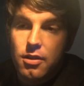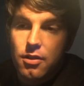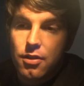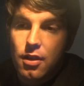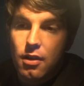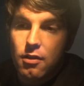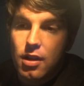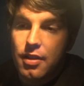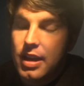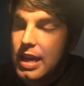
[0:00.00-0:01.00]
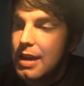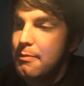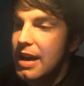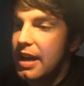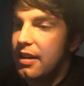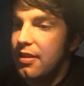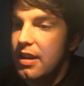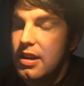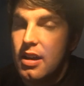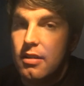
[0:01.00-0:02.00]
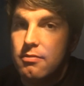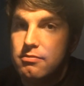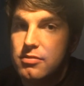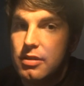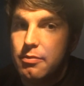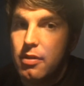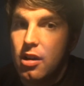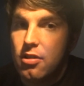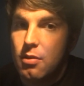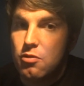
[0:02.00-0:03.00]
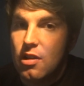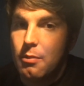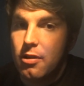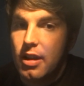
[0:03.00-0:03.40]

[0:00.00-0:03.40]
so they came back and they bought some jumper